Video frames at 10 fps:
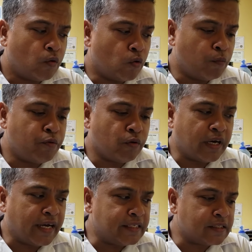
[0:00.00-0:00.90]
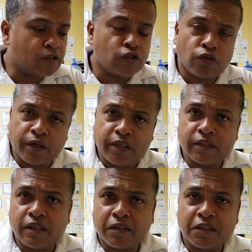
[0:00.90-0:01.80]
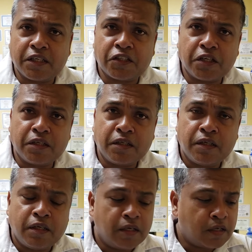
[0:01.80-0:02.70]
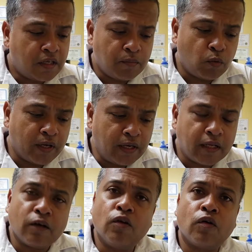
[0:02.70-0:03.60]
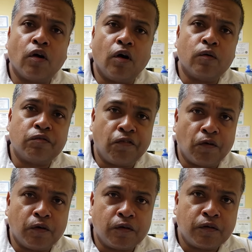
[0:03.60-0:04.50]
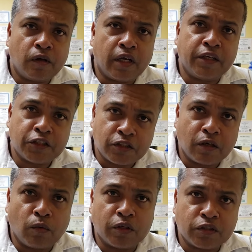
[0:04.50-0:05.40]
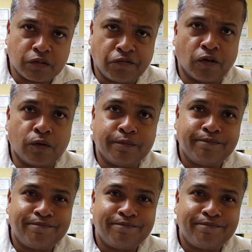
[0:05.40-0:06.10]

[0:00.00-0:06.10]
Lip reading: Hope you guys enjoyed this little session. Keep well and look out for additional ones to follow.